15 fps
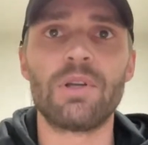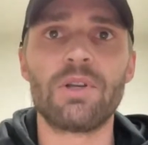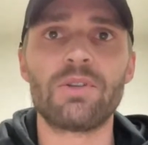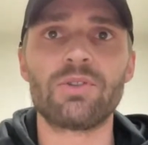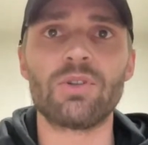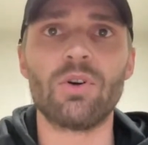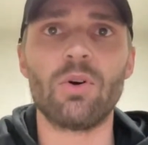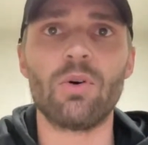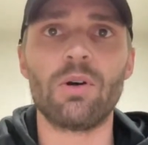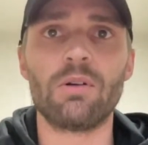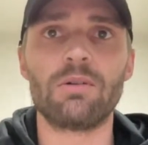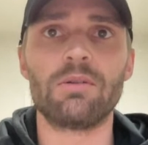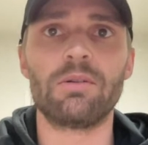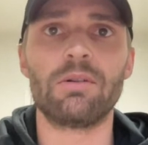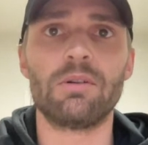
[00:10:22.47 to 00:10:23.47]

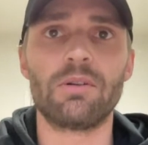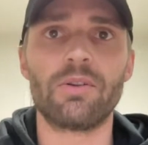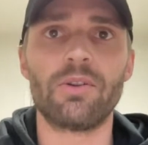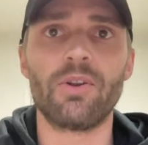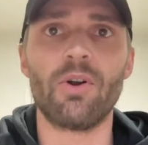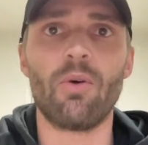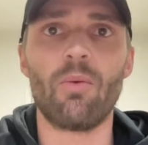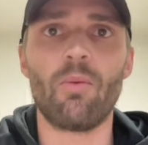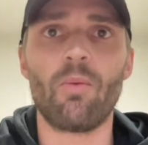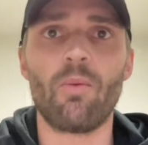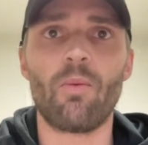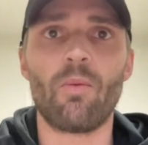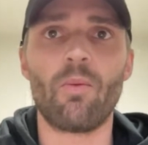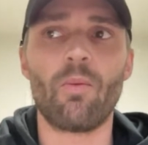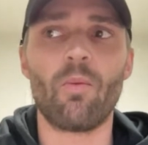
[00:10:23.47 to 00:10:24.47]
So,
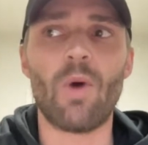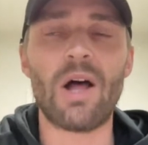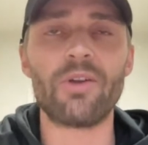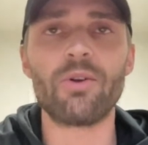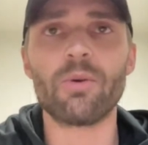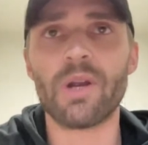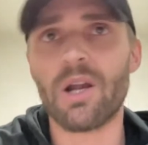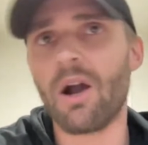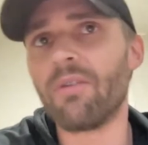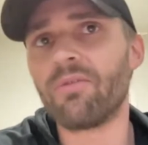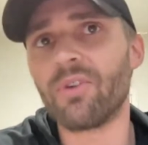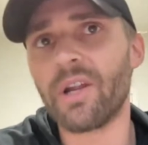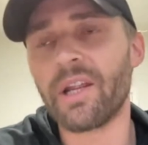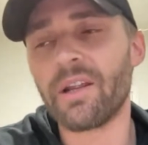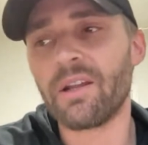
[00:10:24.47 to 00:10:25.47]
while you're
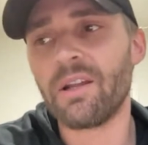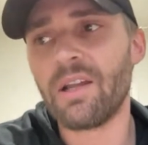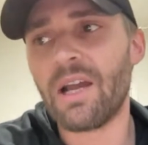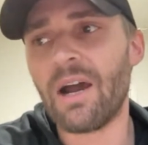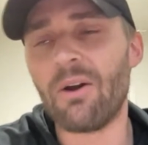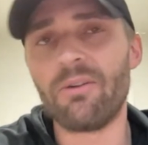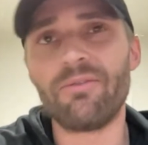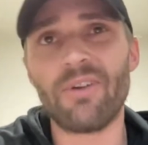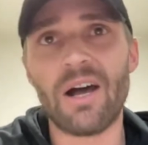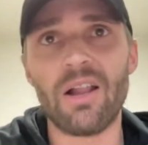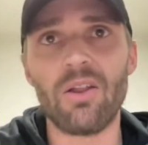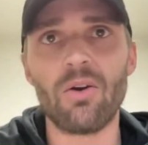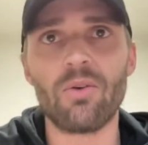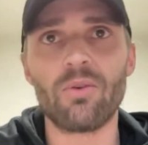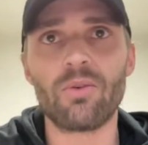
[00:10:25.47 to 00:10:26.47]
recovering, I would
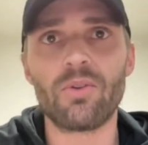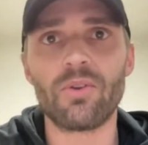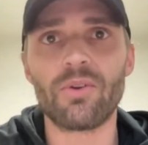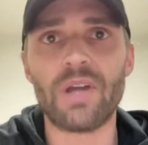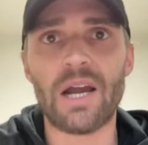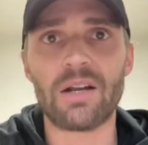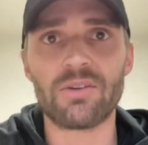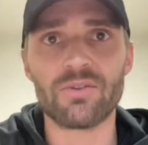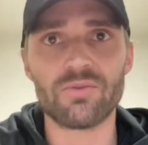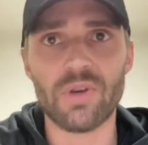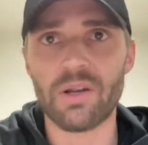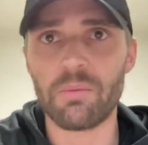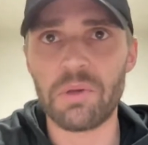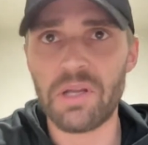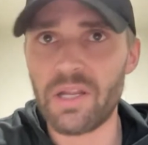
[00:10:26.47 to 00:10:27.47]
follow your doctor's
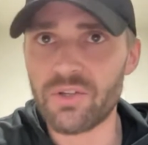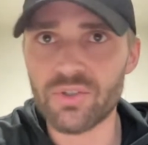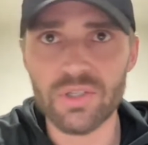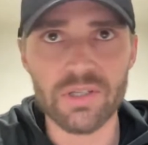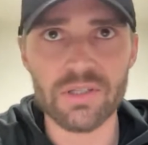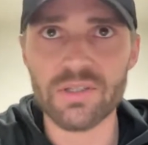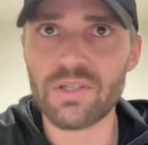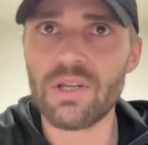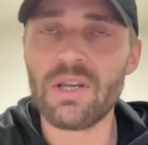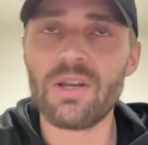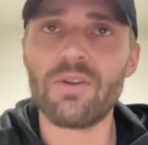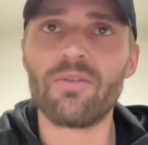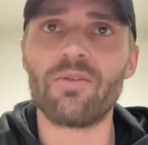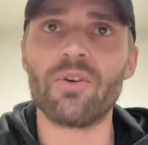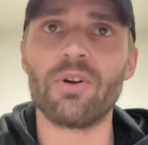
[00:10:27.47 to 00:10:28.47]
recommendations
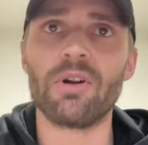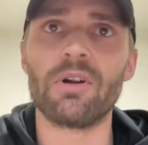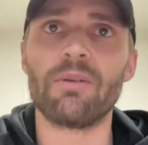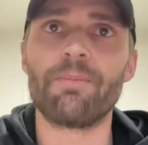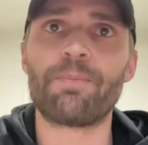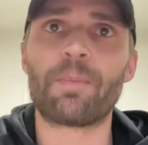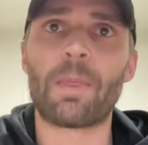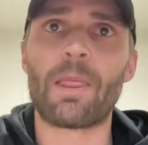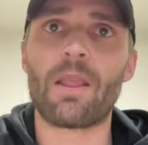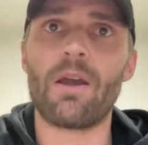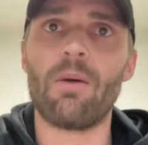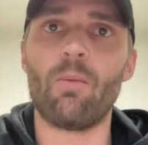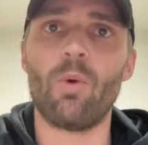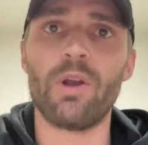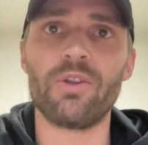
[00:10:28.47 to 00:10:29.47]
for
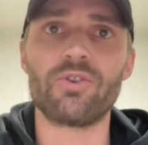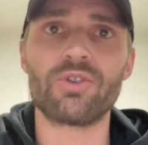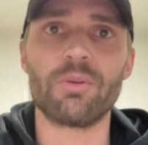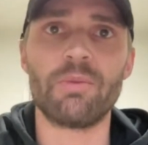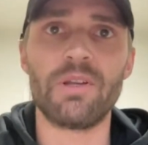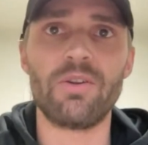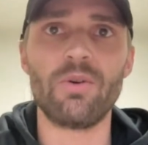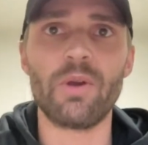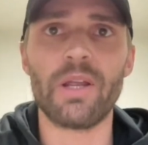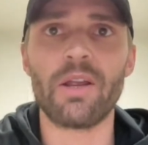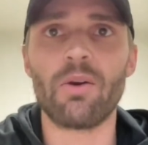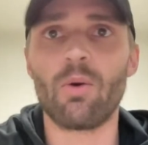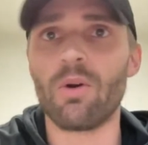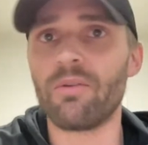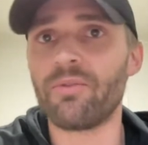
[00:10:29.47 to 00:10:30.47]
what you should be
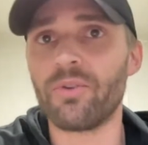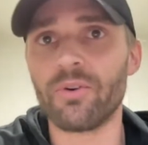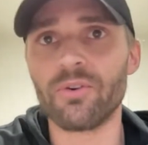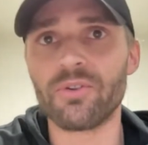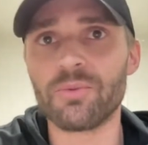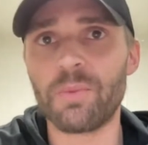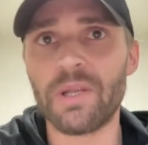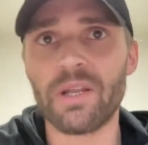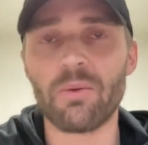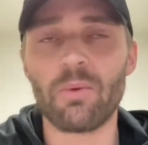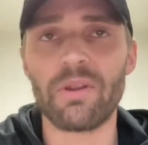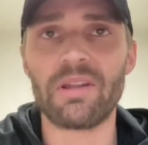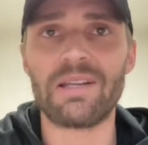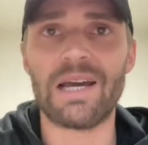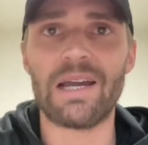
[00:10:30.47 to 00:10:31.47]
doing, or if you're speaking
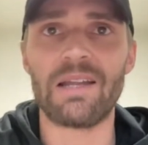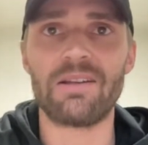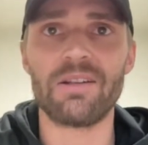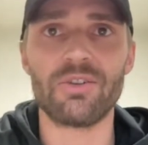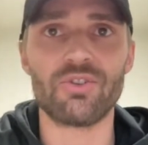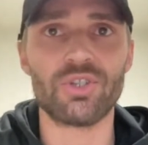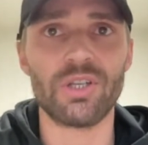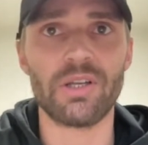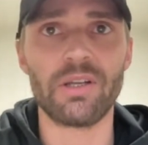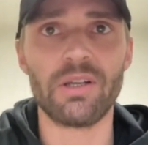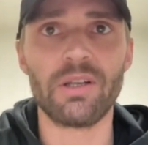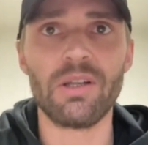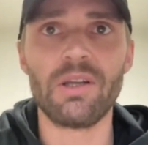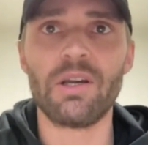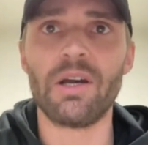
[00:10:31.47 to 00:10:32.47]
with a dietitian
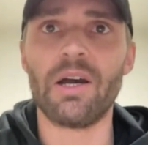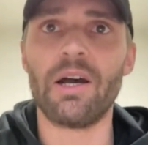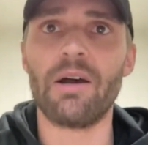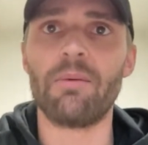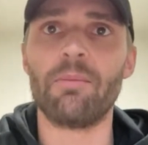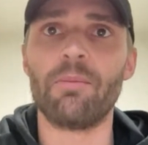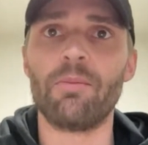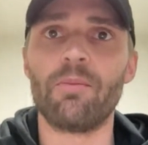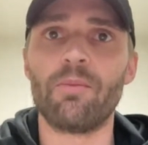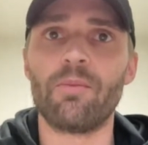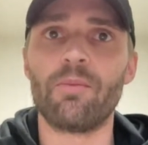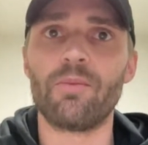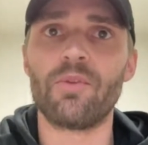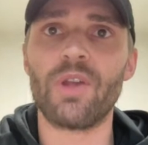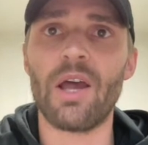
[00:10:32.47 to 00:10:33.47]

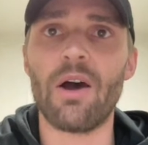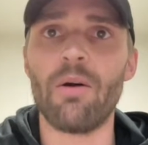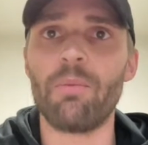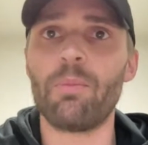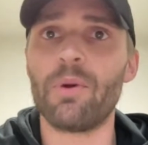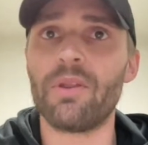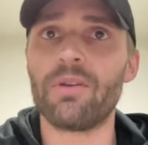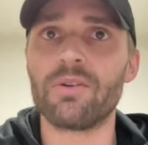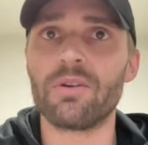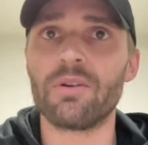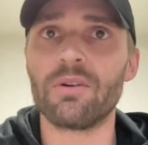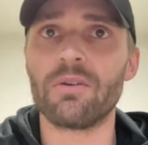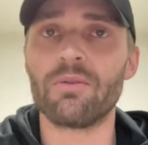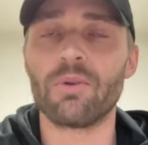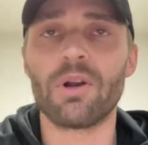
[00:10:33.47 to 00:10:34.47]
to help with
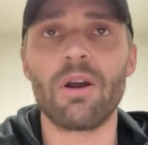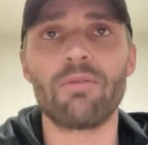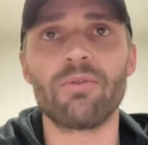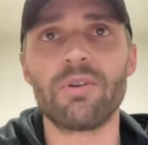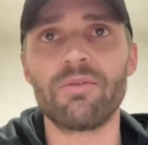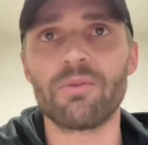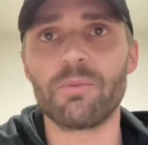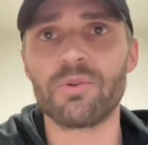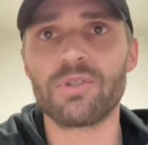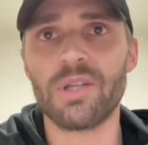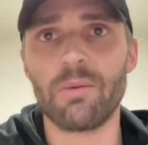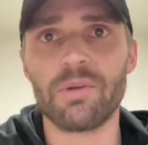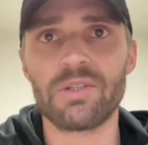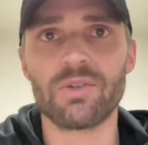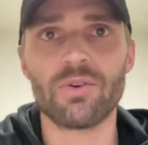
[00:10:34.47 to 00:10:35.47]
your recovery from your
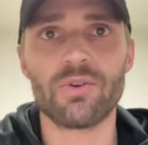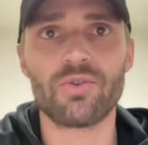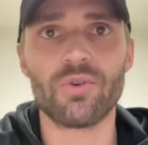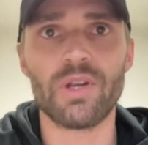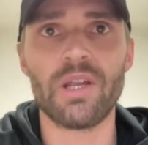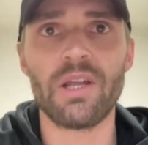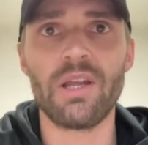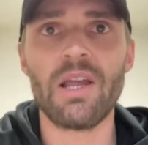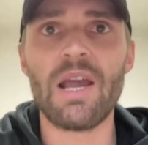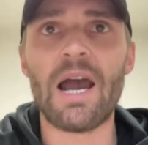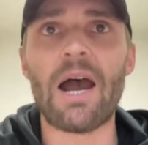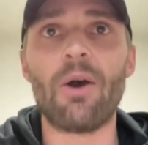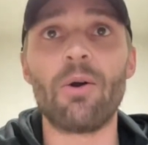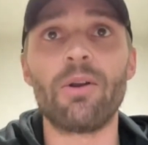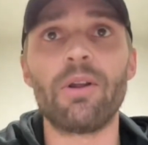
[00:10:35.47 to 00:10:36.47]
stomach surgery,
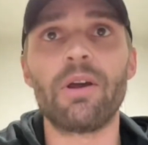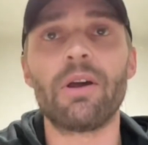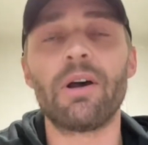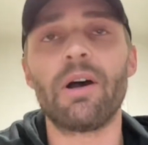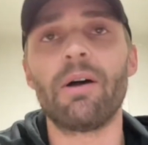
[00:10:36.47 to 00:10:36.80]
I would